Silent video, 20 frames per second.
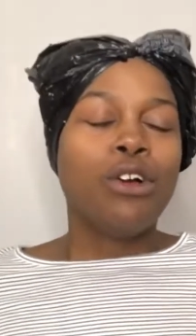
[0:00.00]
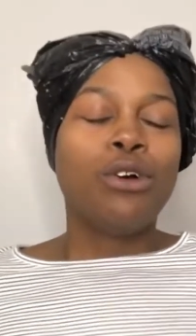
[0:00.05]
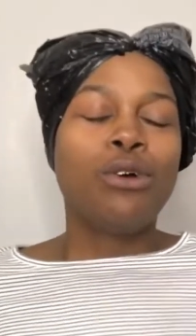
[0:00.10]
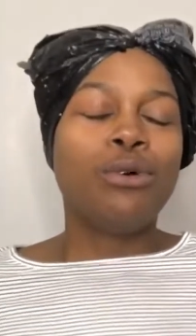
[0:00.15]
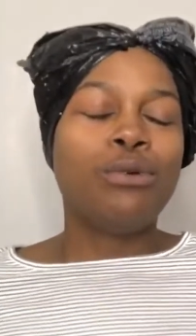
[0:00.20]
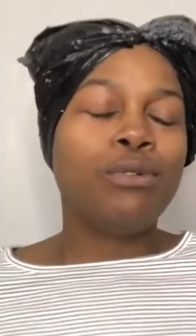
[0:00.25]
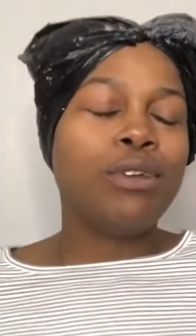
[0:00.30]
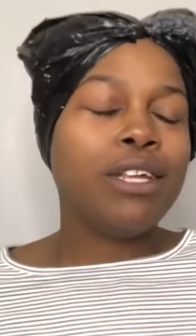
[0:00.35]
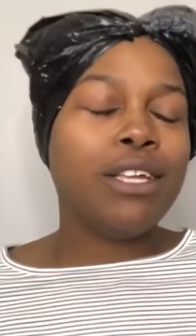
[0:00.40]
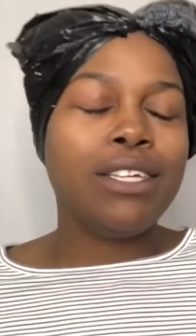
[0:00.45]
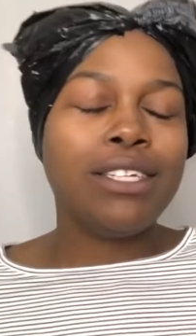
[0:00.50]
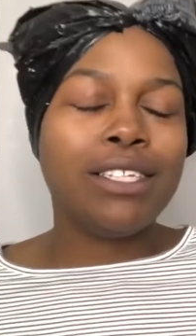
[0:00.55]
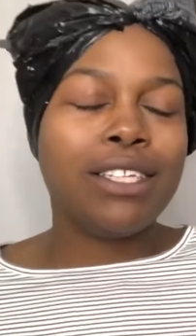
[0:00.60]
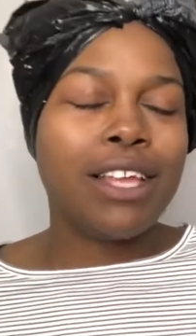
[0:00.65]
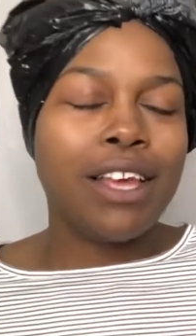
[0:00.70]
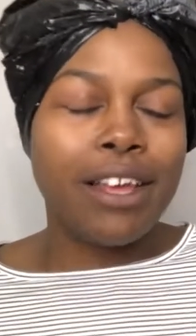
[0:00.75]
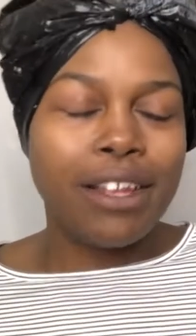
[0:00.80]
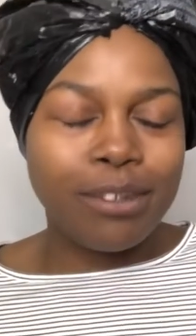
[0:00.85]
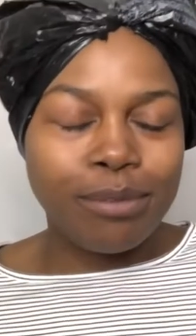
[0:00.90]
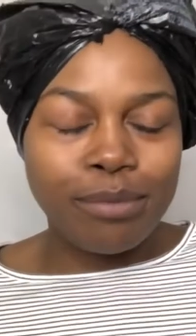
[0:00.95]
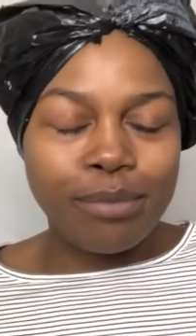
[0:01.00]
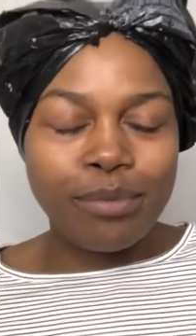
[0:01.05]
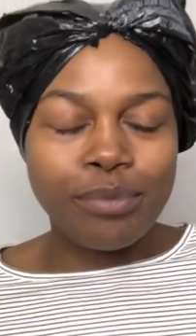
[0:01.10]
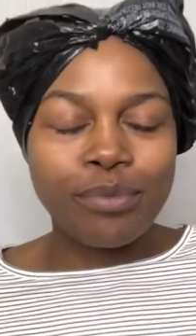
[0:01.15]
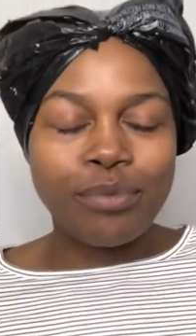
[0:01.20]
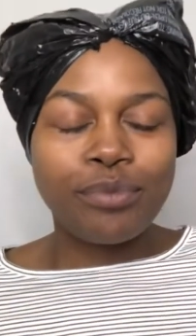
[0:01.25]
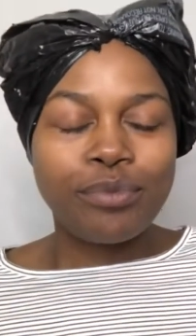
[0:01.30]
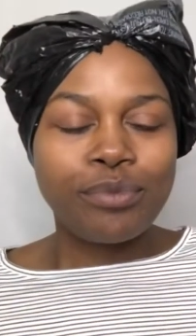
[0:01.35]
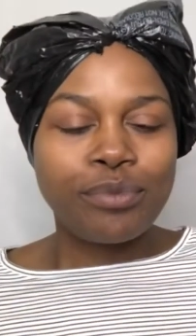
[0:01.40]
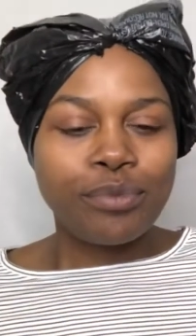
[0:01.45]
Who needs that?
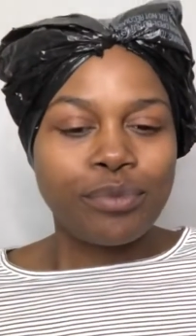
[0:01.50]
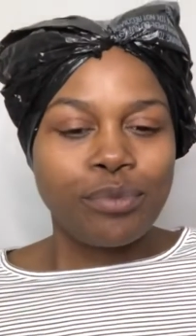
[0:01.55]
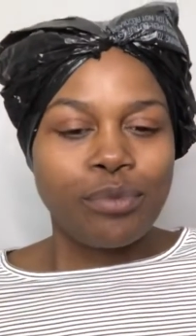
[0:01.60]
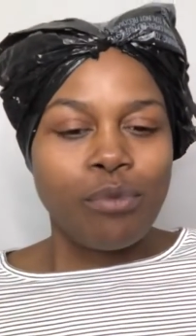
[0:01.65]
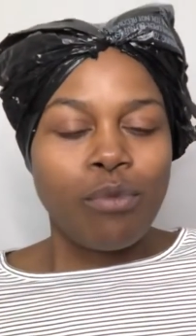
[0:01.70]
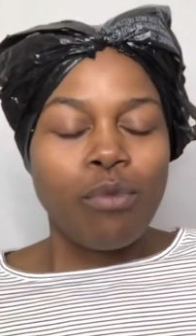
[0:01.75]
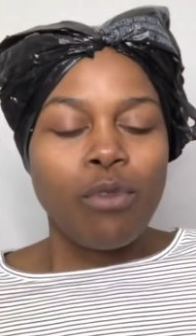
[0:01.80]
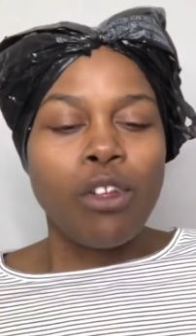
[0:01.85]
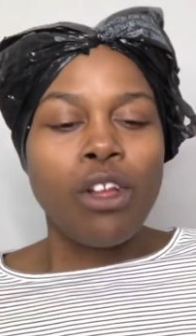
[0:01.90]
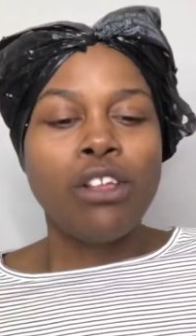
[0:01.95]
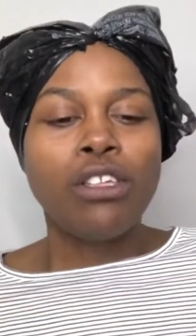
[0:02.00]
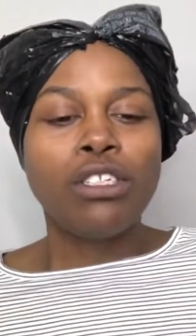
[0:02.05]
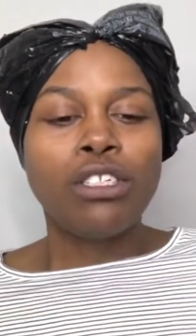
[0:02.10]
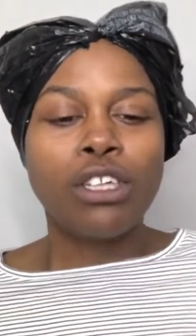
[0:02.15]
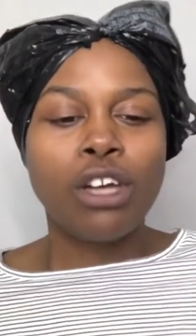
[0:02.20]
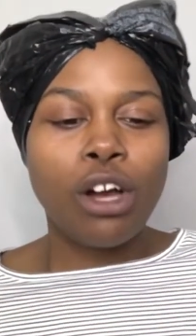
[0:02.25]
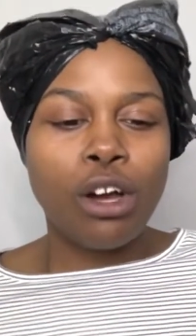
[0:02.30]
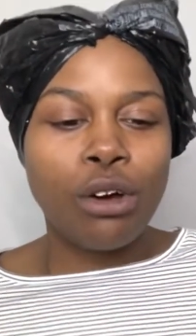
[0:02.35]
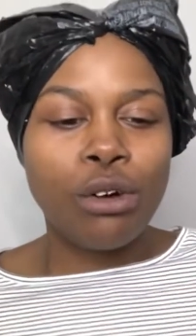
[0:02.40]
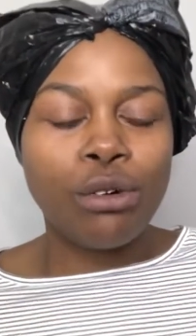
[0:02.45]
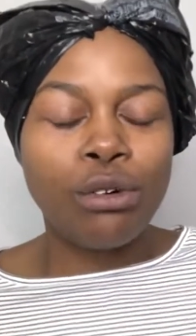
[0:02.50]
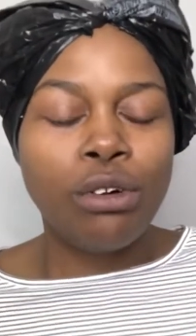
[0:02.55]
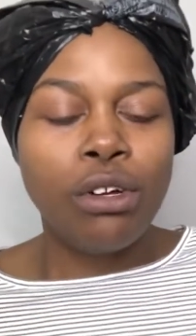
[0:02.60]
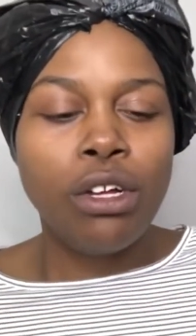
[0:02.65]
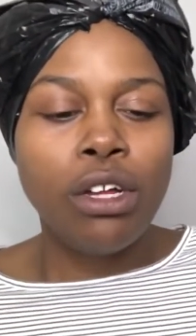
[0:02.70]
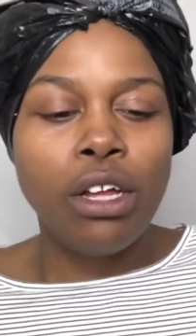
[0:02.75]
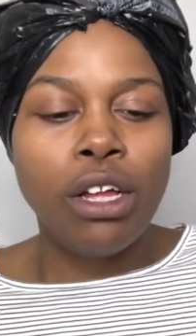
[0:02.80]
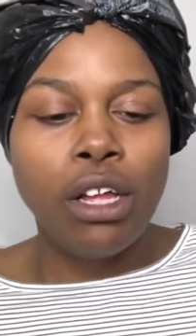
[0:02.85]
So,